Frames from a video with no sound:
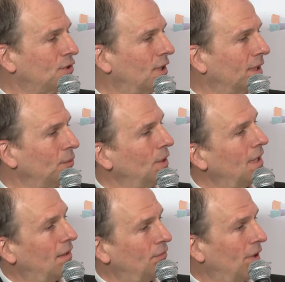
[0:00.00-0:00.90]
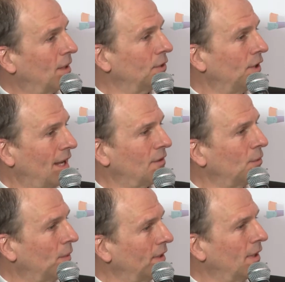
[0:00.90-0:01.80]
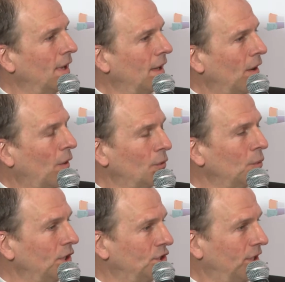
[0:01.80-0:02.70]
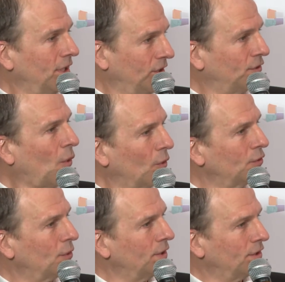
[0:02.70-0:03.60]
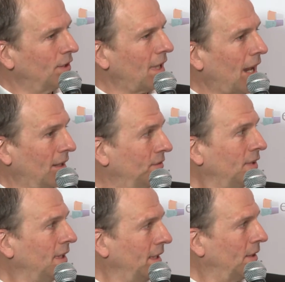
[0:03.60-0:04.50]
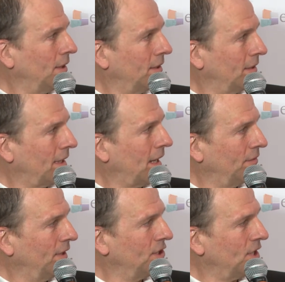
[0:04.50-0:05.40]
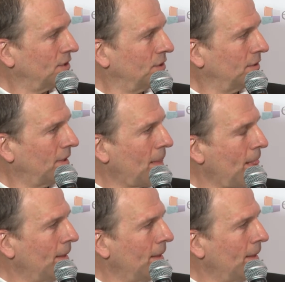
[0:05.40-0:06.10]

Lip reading: drug, and we have found another one on which it is also written IV injection.